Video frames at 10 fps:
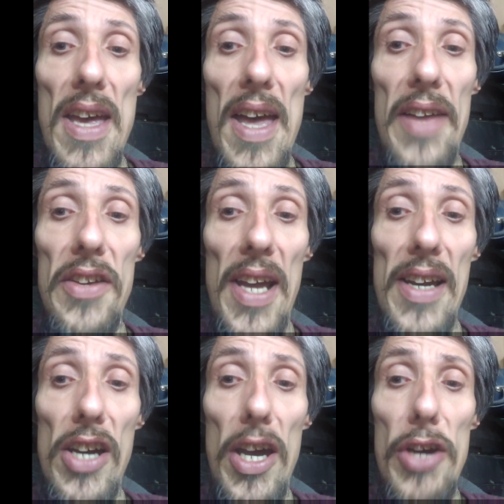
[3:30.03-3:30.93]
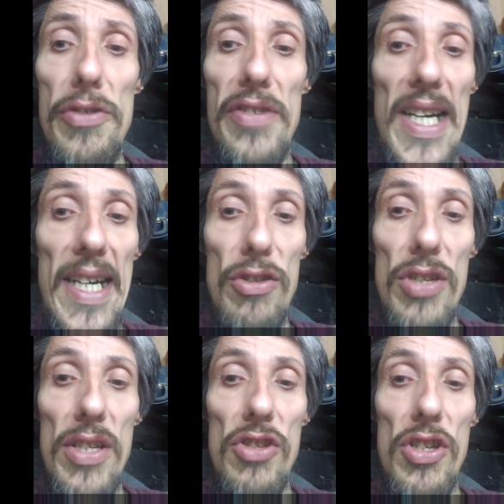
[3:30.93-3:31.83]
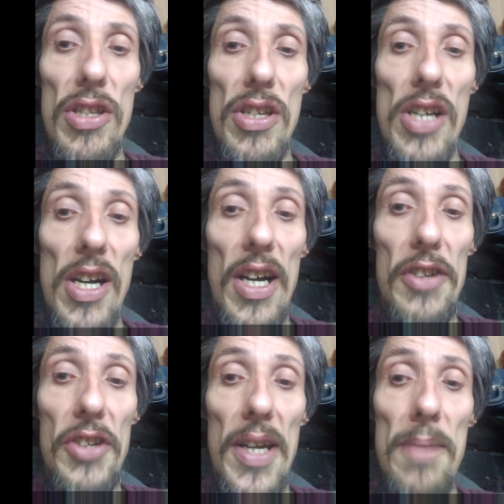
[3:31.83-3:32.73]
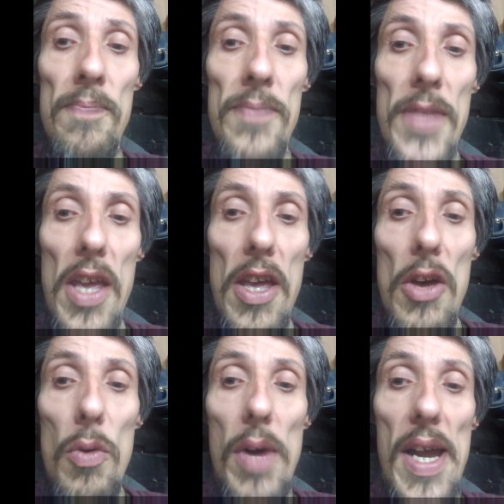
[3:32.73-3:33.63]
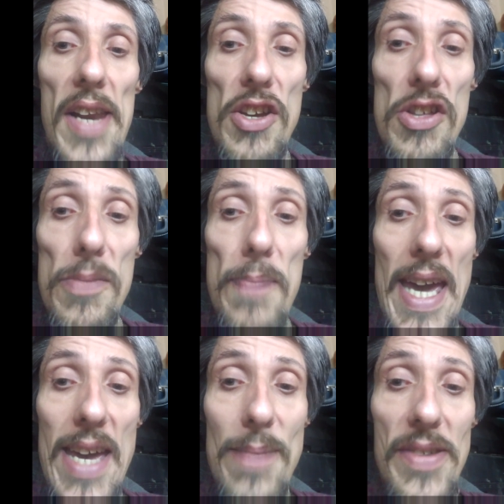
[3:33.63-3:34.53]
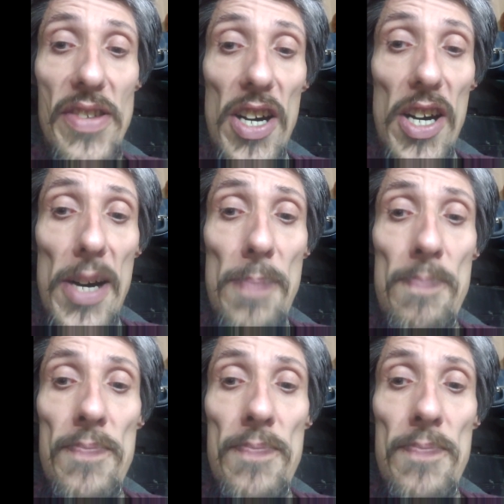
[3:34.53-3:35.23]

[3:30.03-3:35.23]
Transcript: and then goes out into the garden where the other babies are